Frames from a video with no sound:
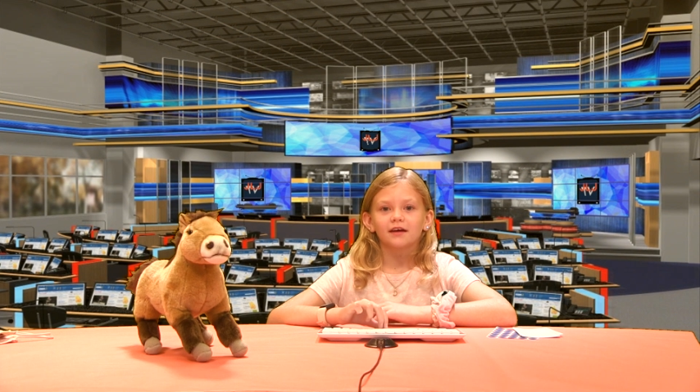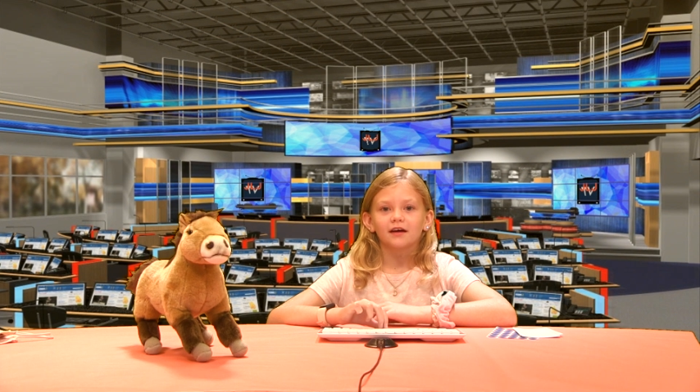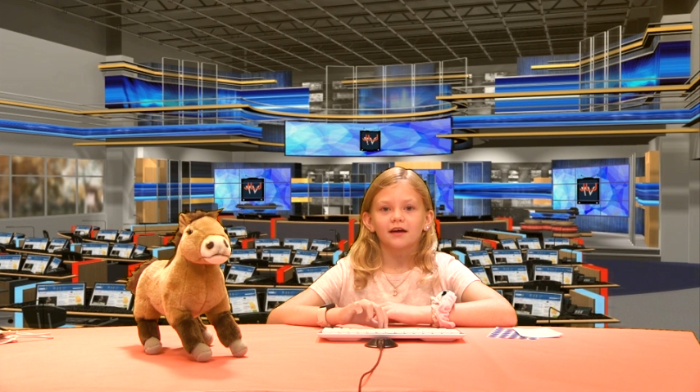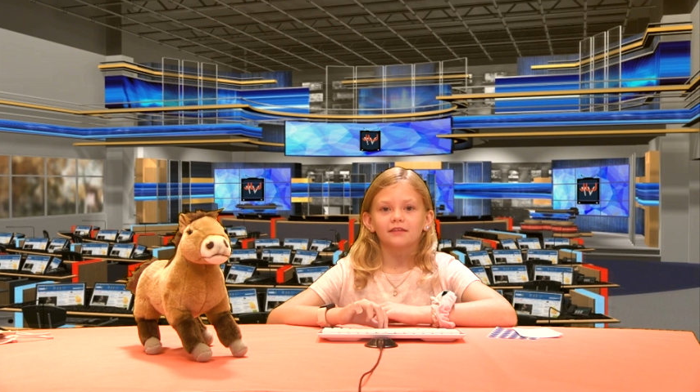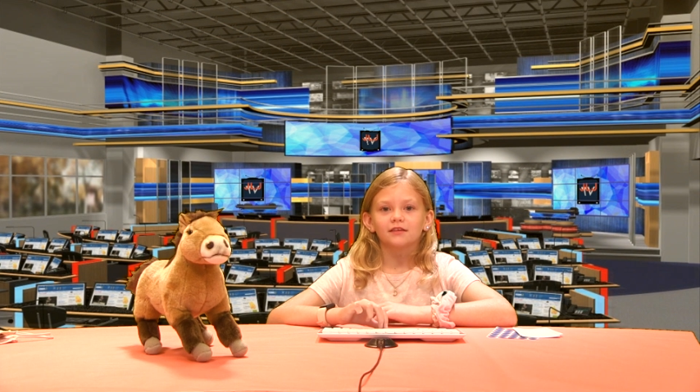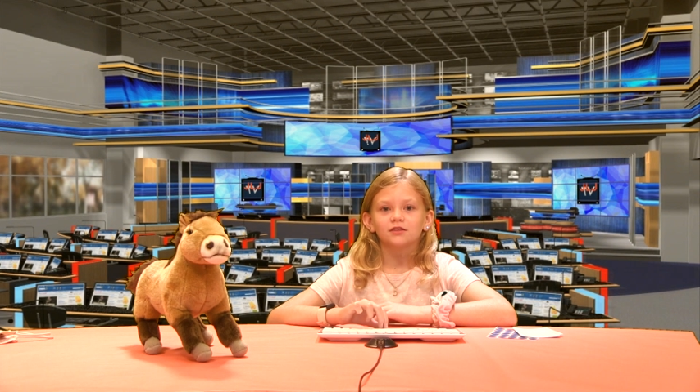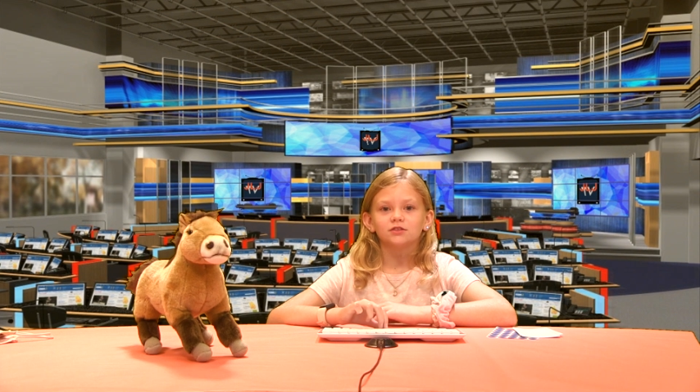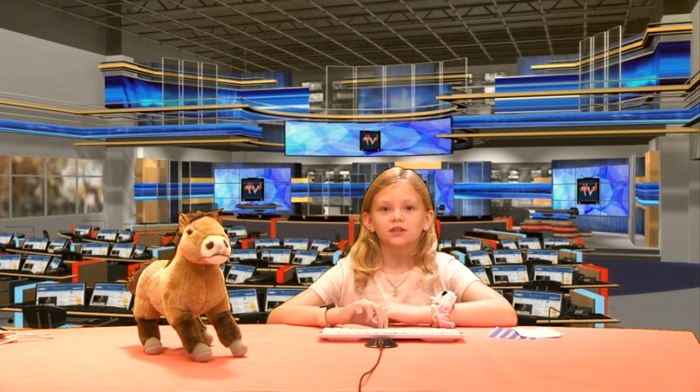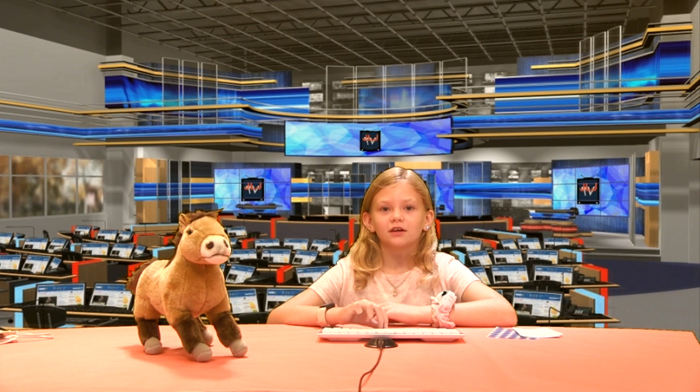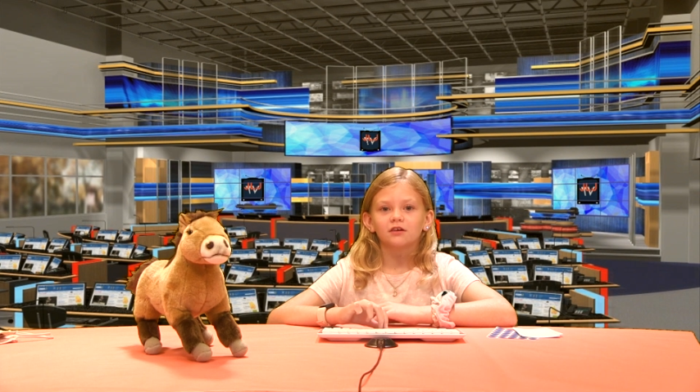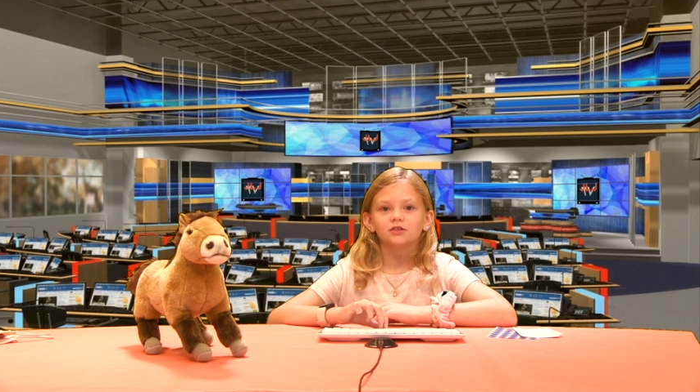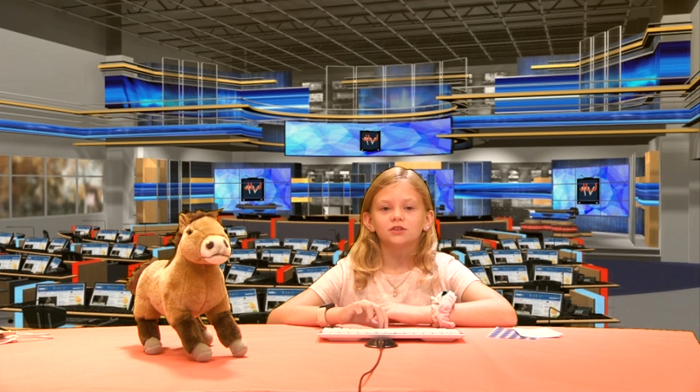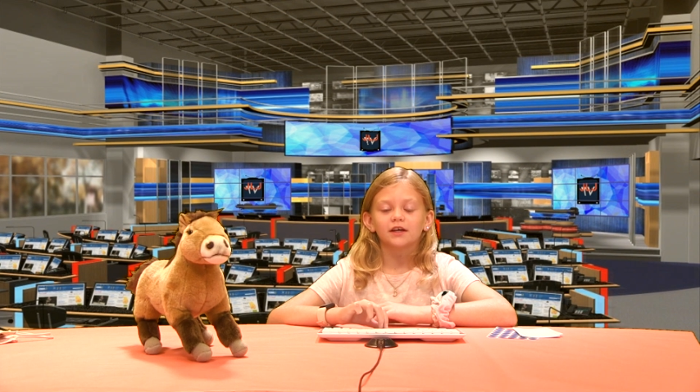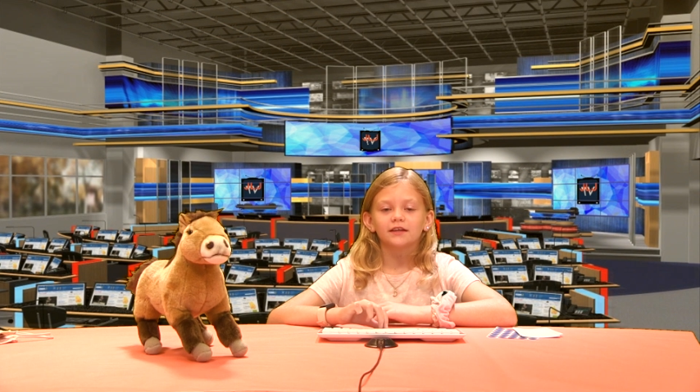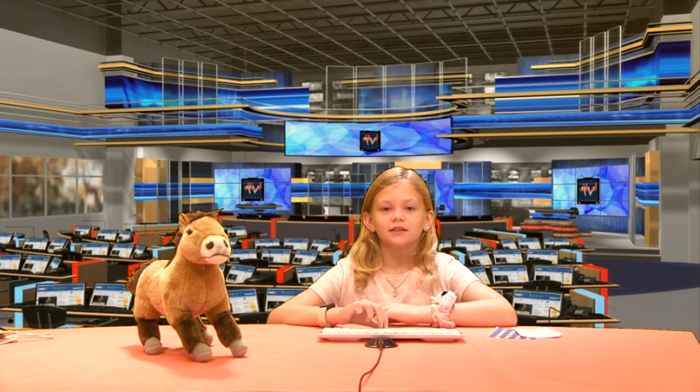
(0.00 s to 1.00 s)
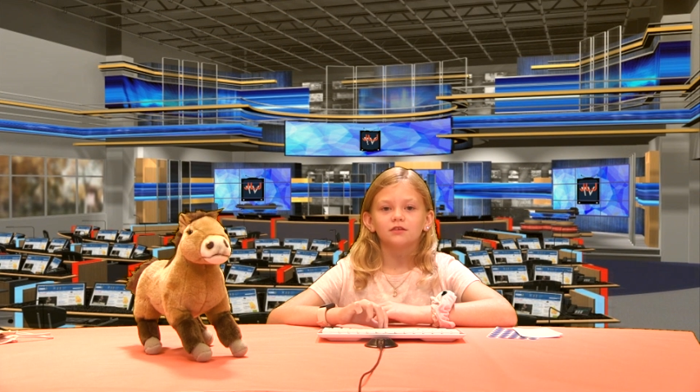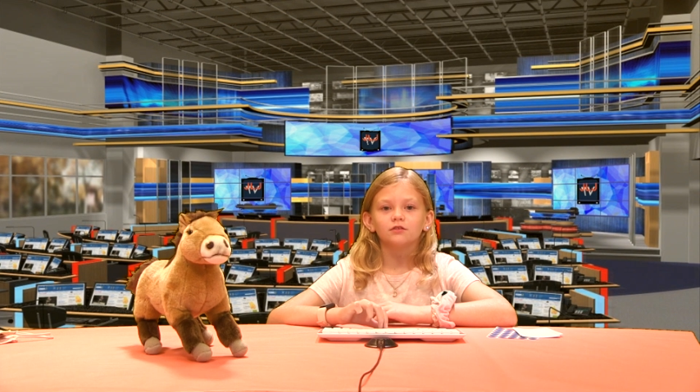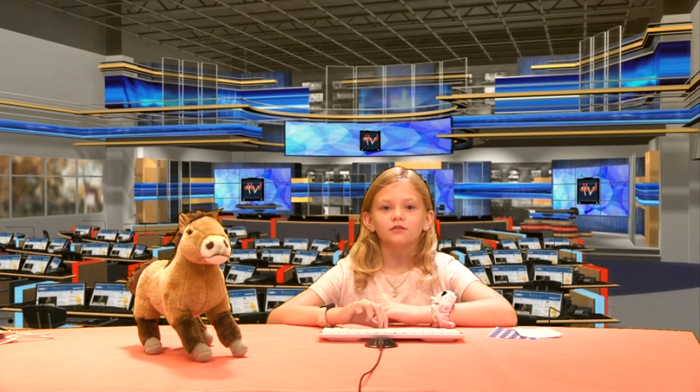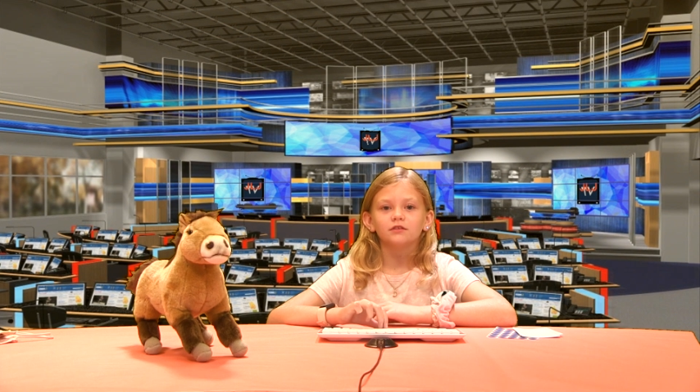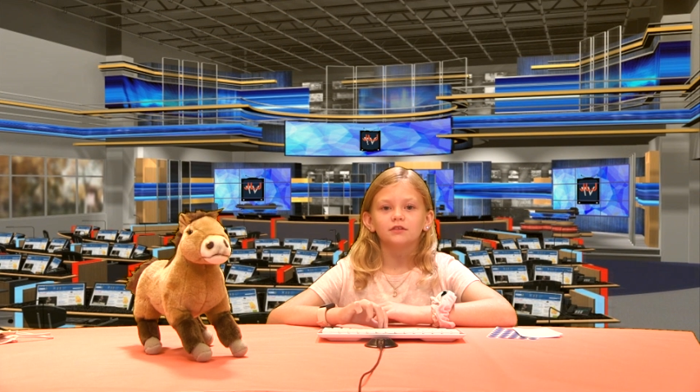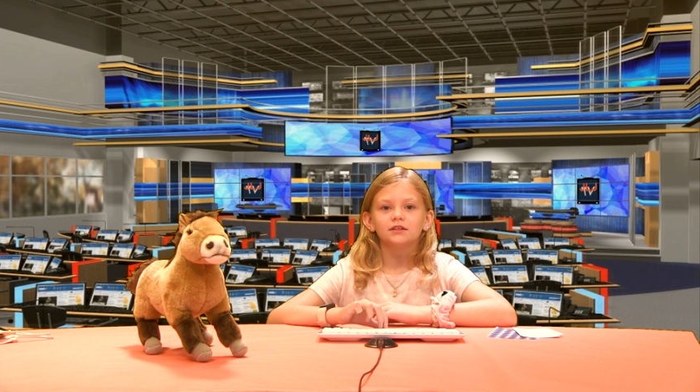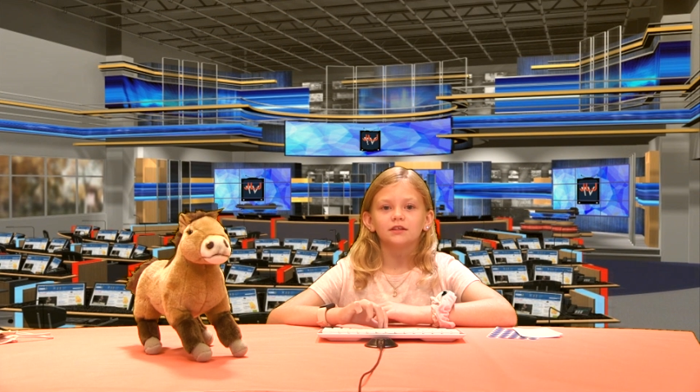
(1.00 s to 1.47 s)
at the JLJ
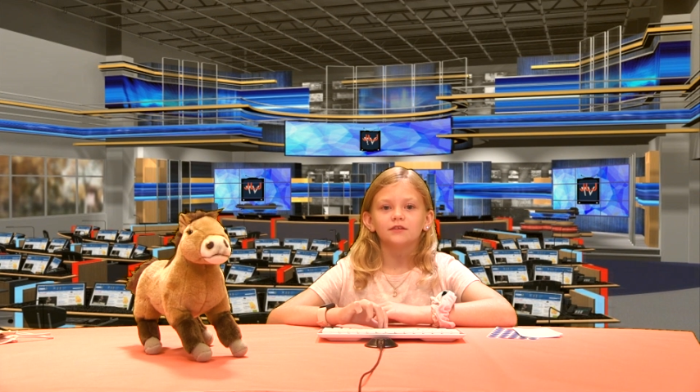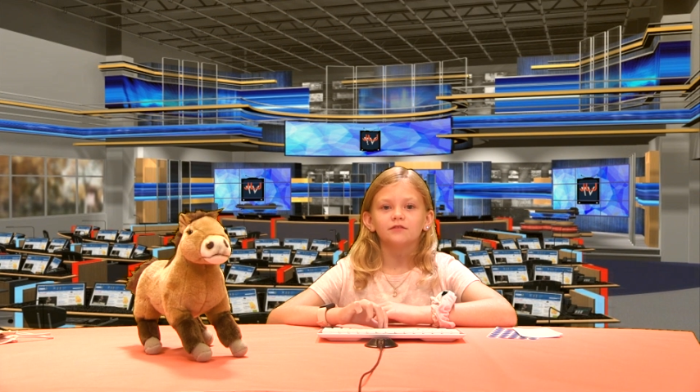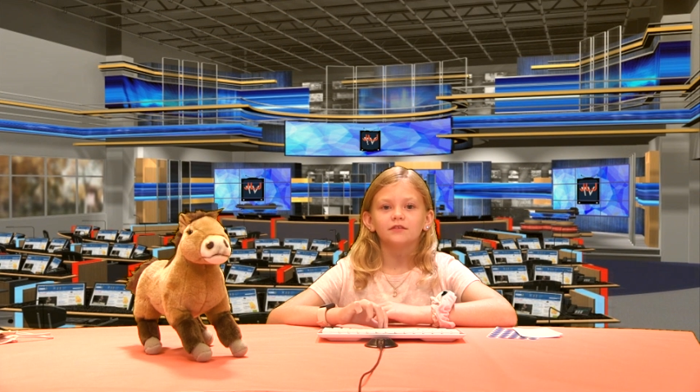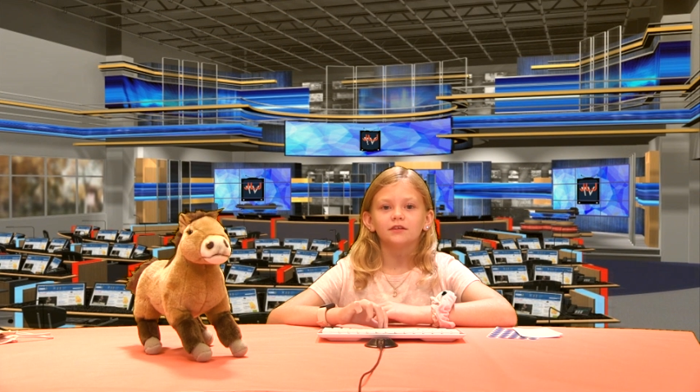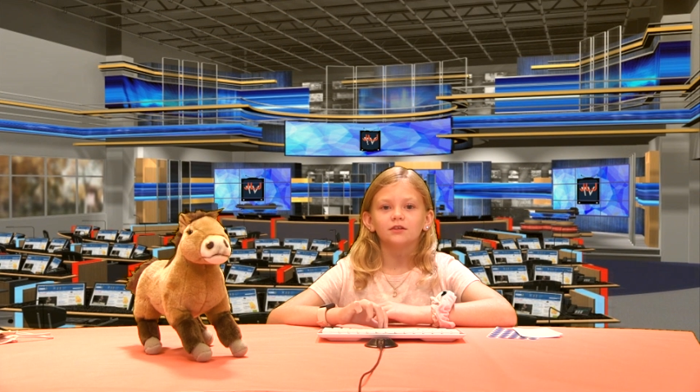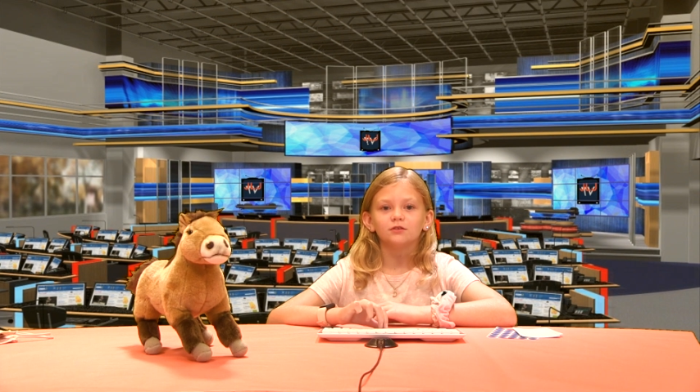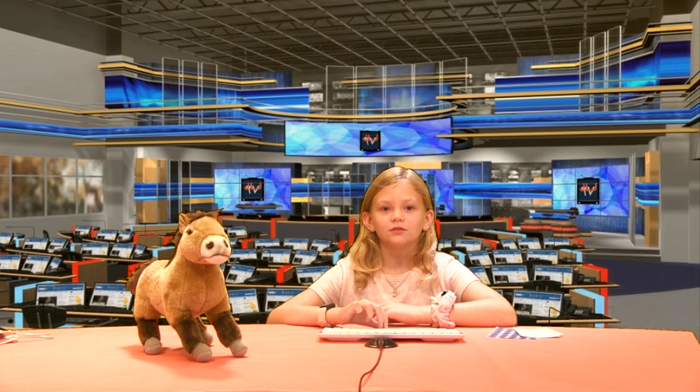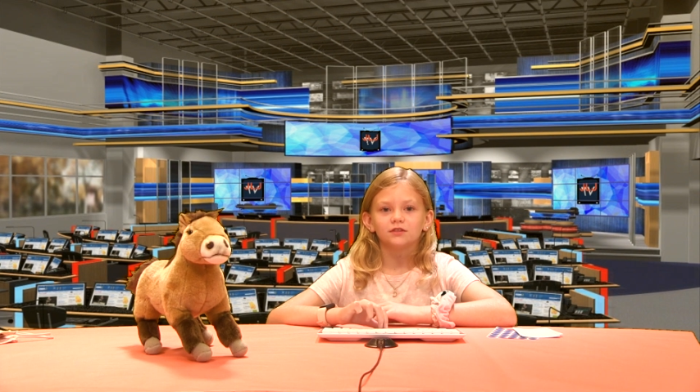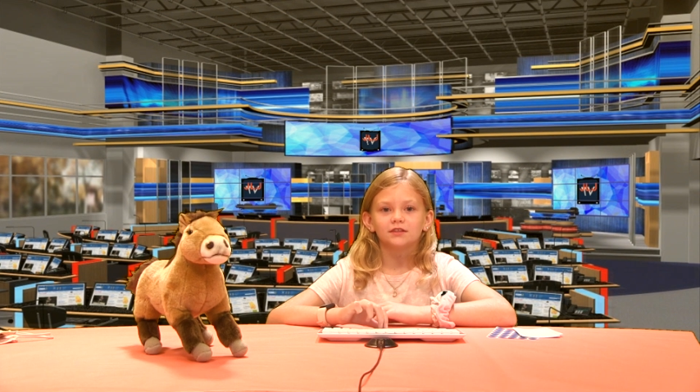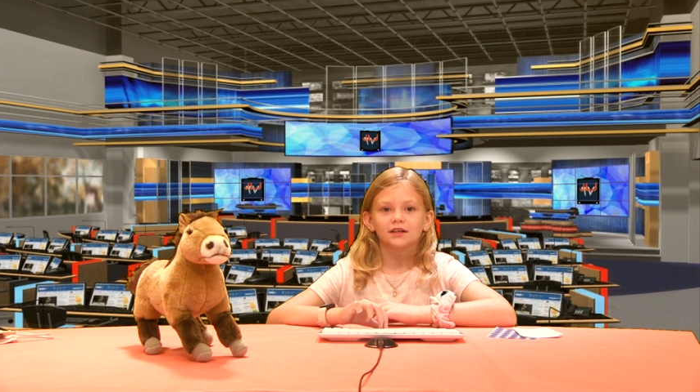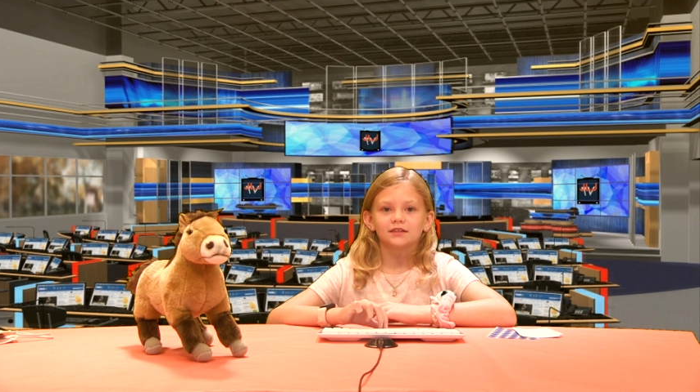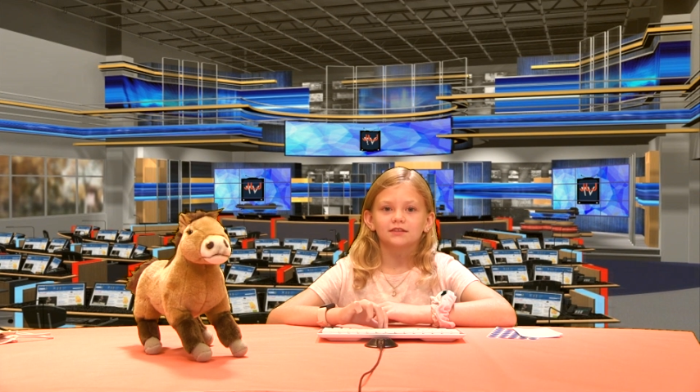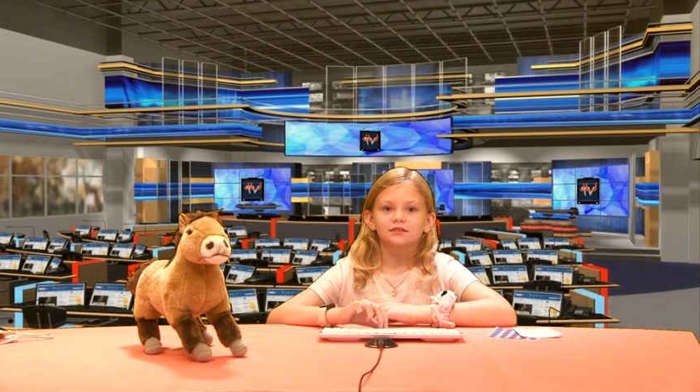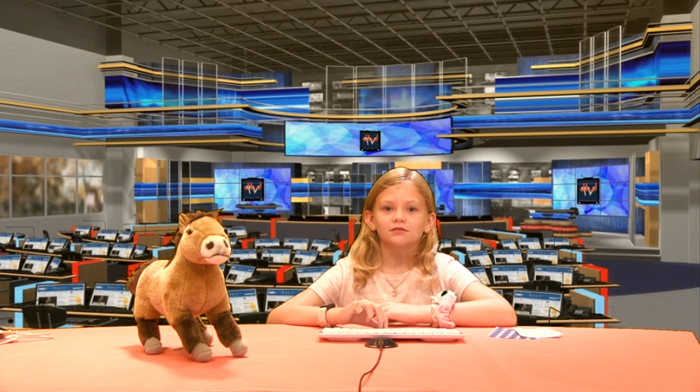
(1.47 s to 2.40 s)
TV News Desk.